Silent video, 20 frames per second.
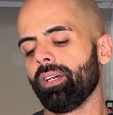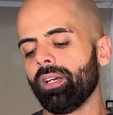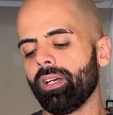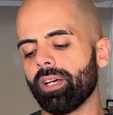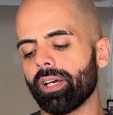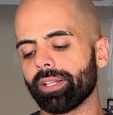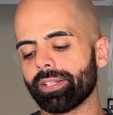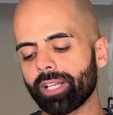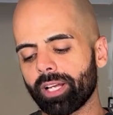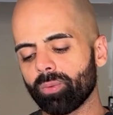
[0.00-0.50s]

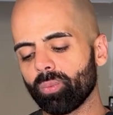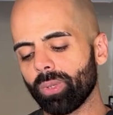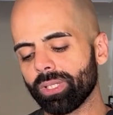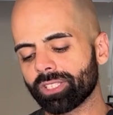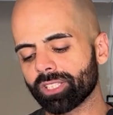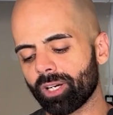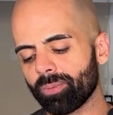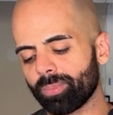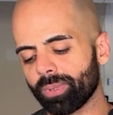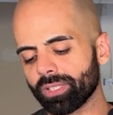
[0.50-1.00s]
And then we
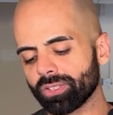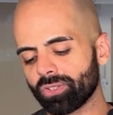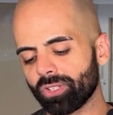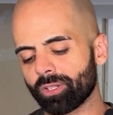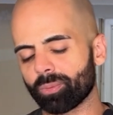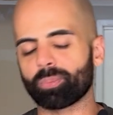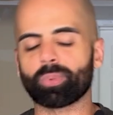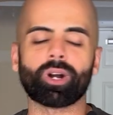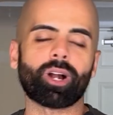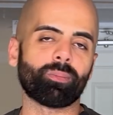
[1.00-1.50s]
jump into
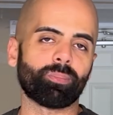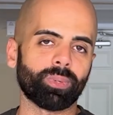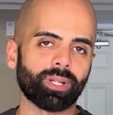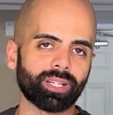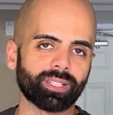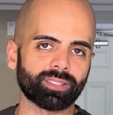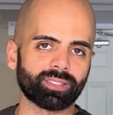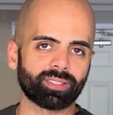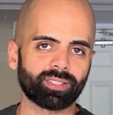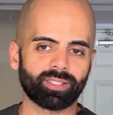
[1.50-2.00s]
the prop
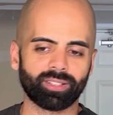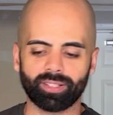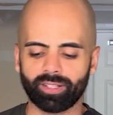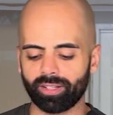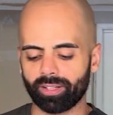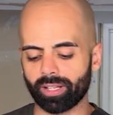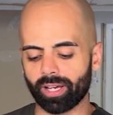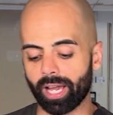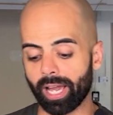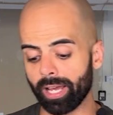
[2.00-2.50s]
lens,
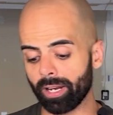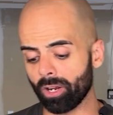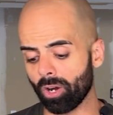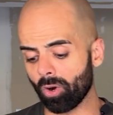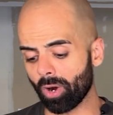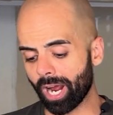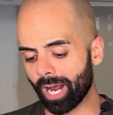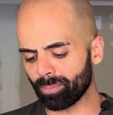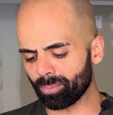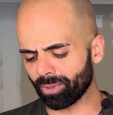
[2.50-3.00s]
the
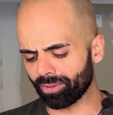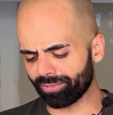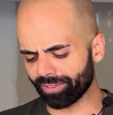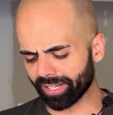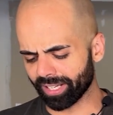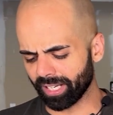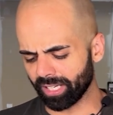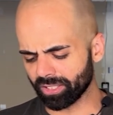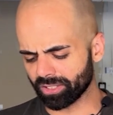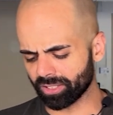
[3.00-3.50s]
NO
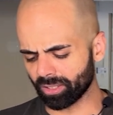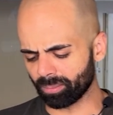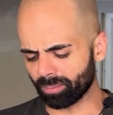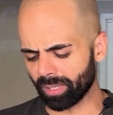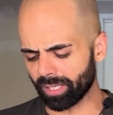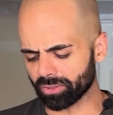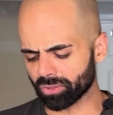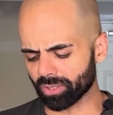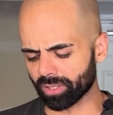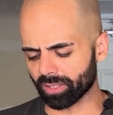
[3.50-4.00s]
amplification
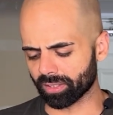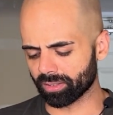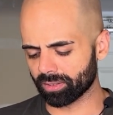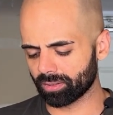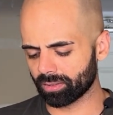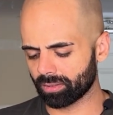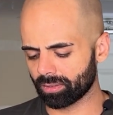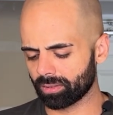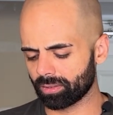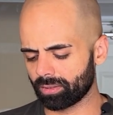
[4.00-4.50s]

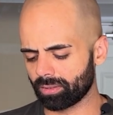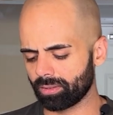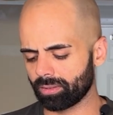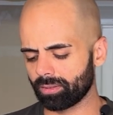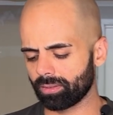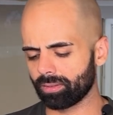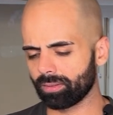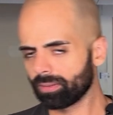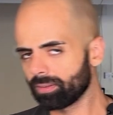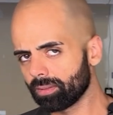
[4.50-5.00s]
matrix.
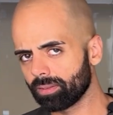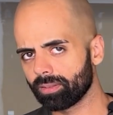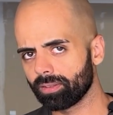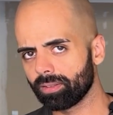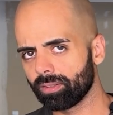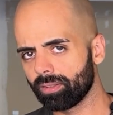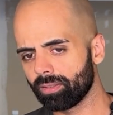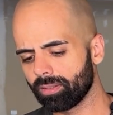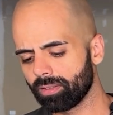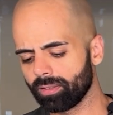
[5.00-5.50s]

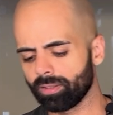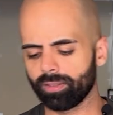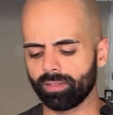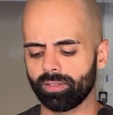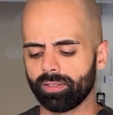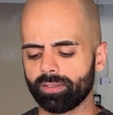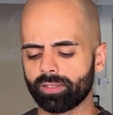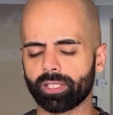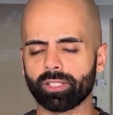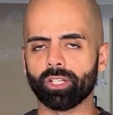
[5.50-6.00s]

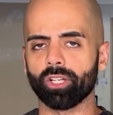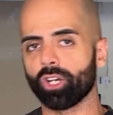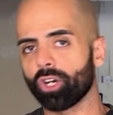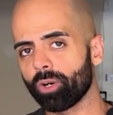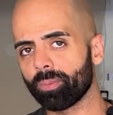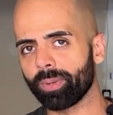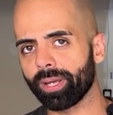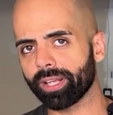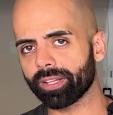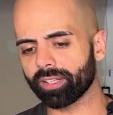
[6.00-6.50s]
Did Neo
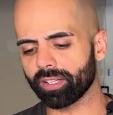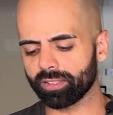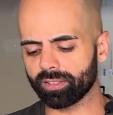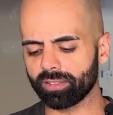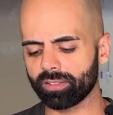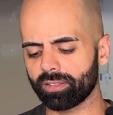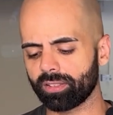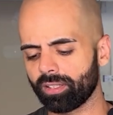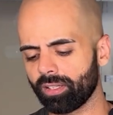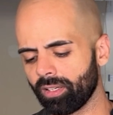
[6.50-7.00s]
make
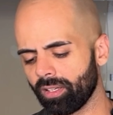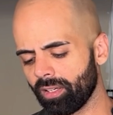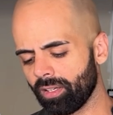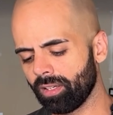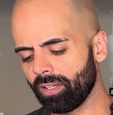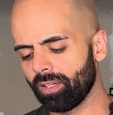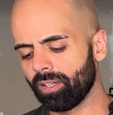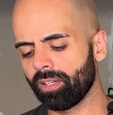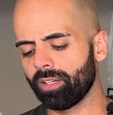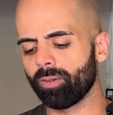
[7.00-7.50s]
this?
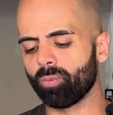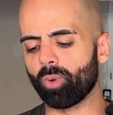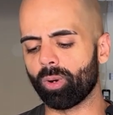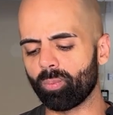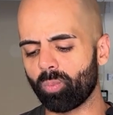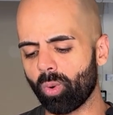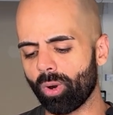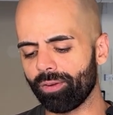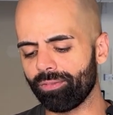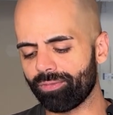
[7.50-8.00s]

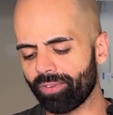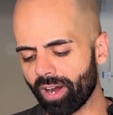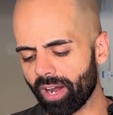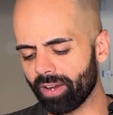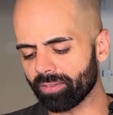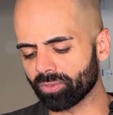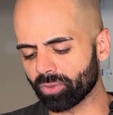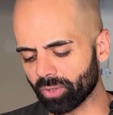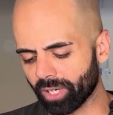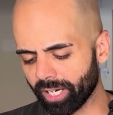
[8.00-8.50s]

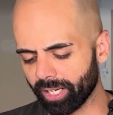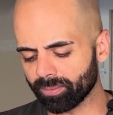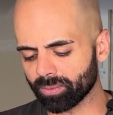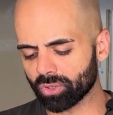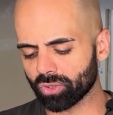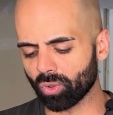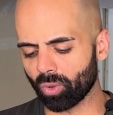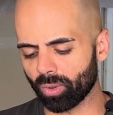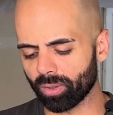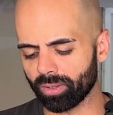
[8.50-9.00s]
1.5 grams
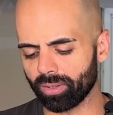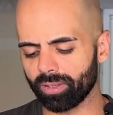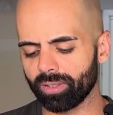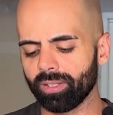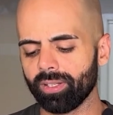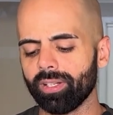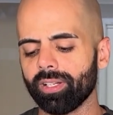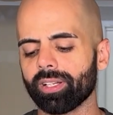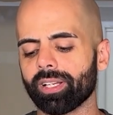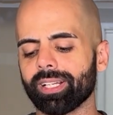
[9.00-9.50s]

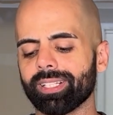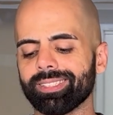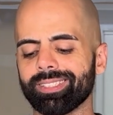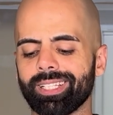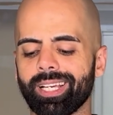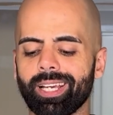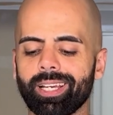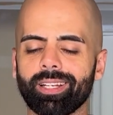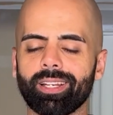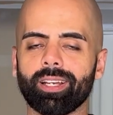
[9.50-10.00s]
total,
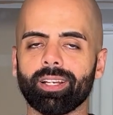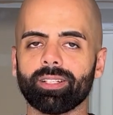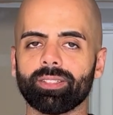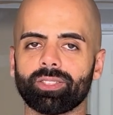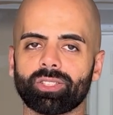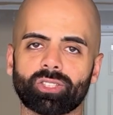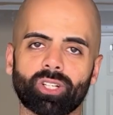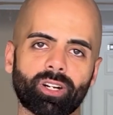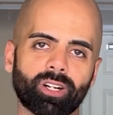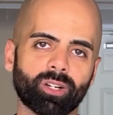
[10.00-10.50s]
containing,
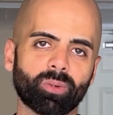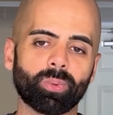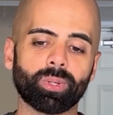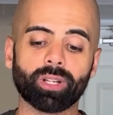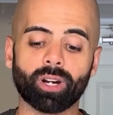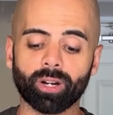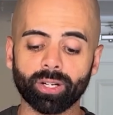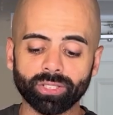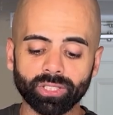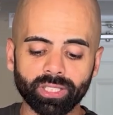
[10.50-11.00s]
starting with
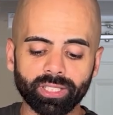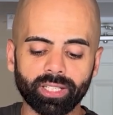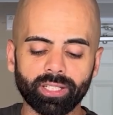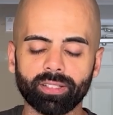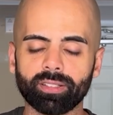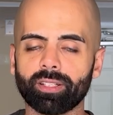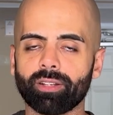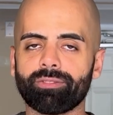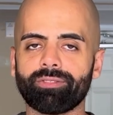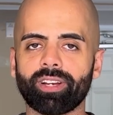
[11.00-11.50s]

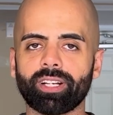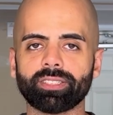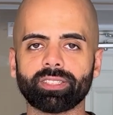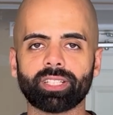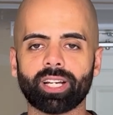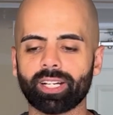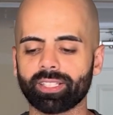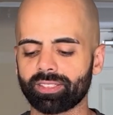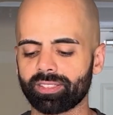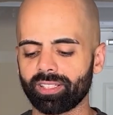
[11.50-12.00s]
arginine, the
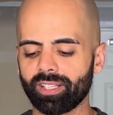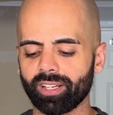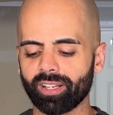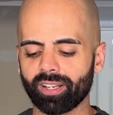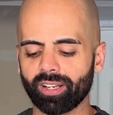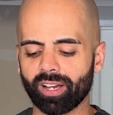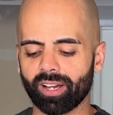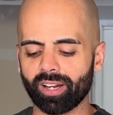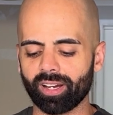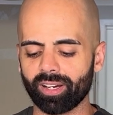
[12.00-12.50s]

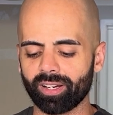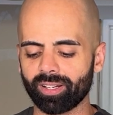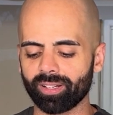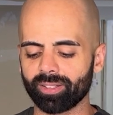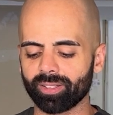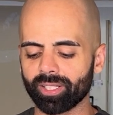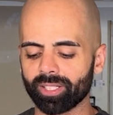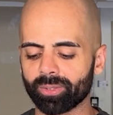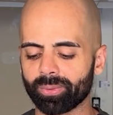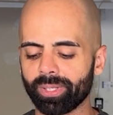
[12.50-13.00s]
fantastic
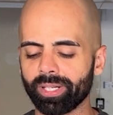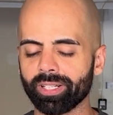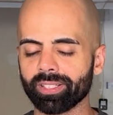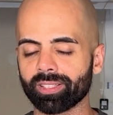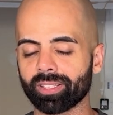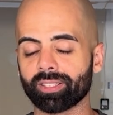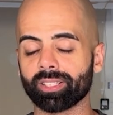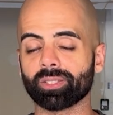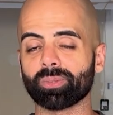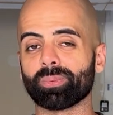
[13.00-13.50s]
ingredient
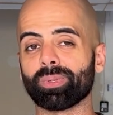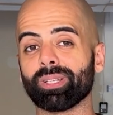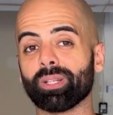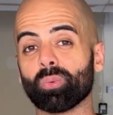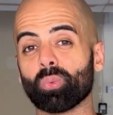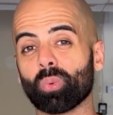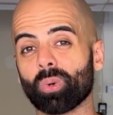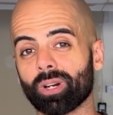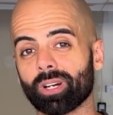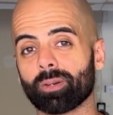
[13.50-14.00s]
that doesn't really
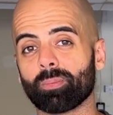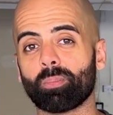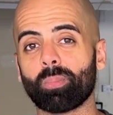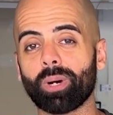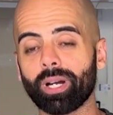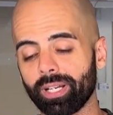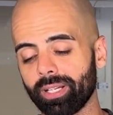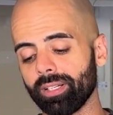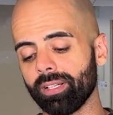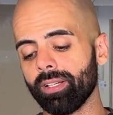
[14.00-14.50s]
work,
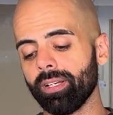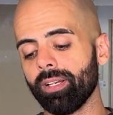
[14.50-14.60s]
but